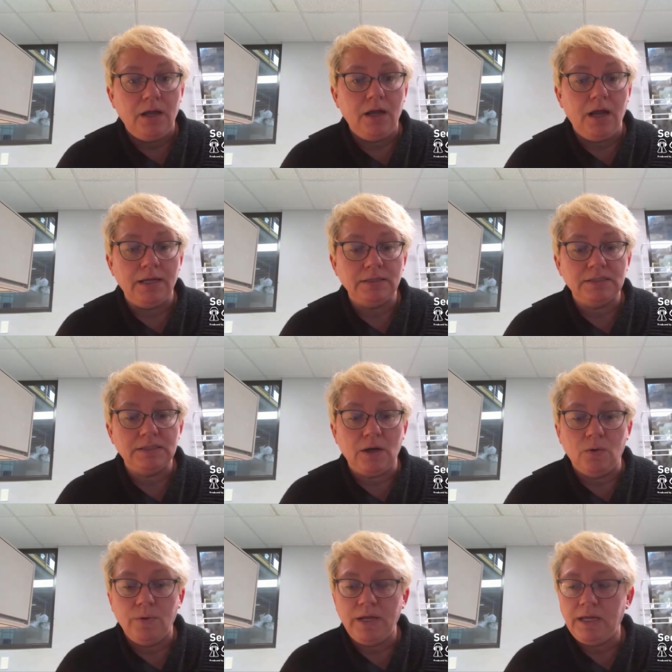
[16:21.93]
And
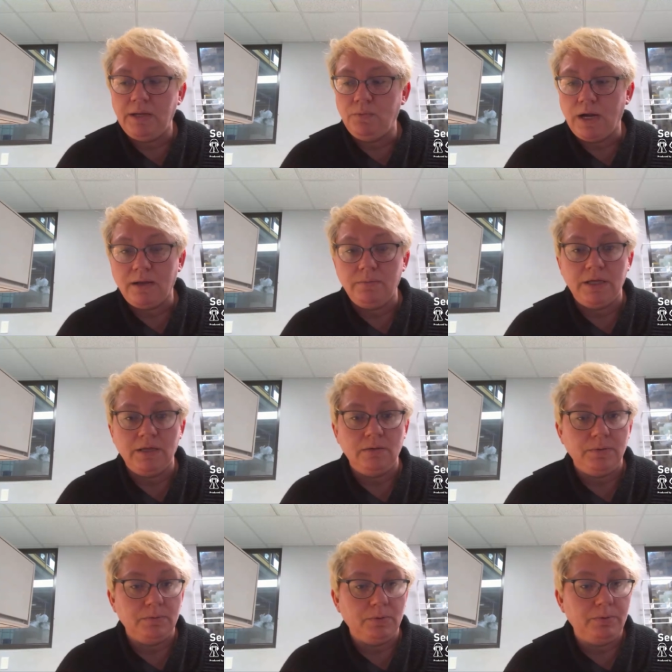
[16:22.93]
so we recommend that
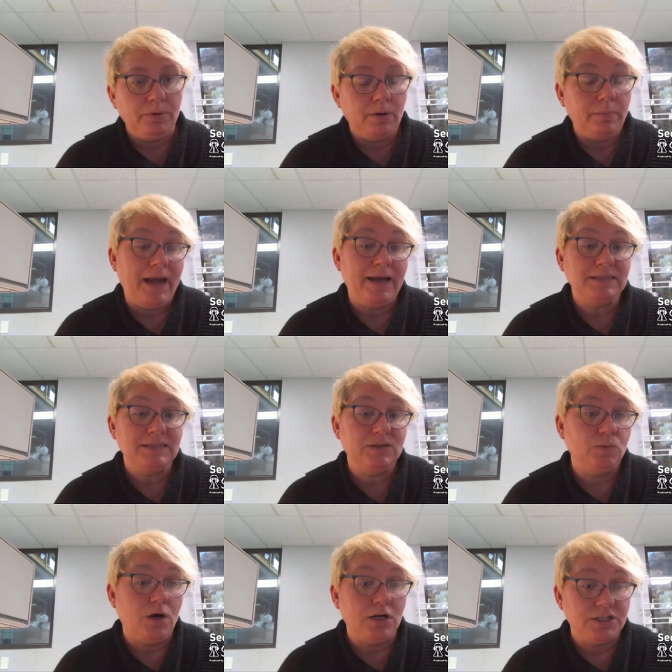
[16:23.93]
people put up acid
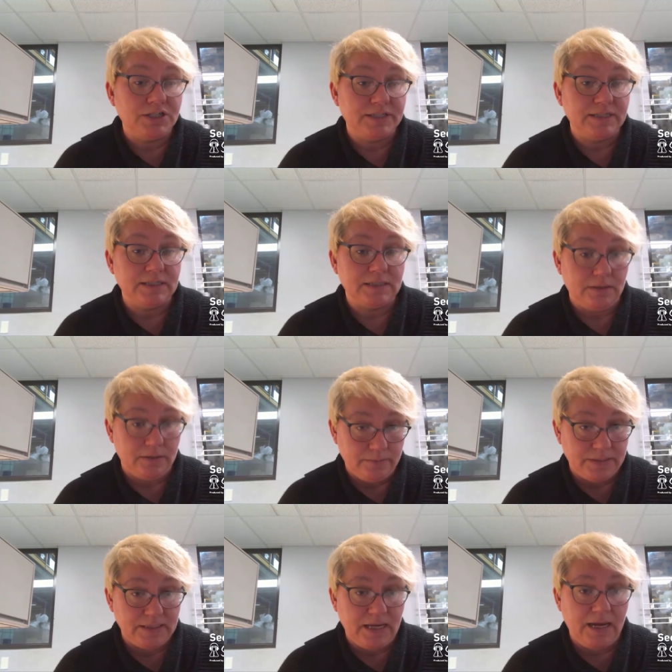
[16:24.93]
wash
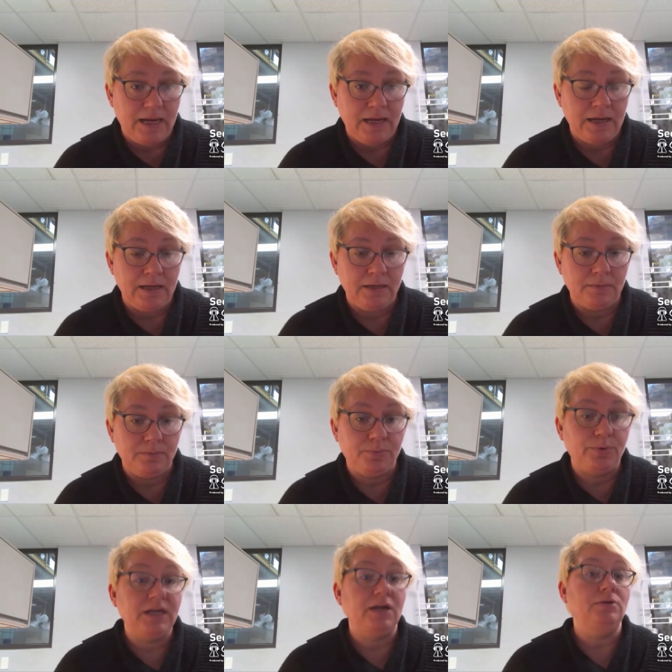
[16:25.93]
systems and
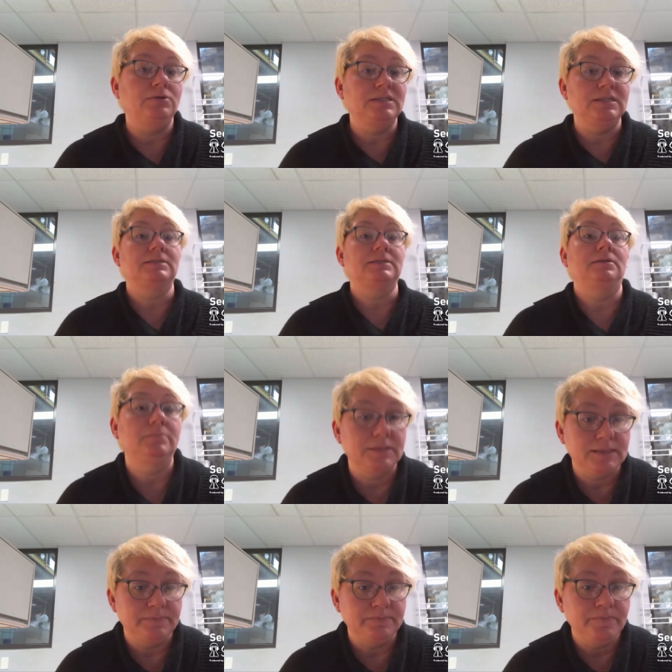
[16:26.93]
pre-coat systems.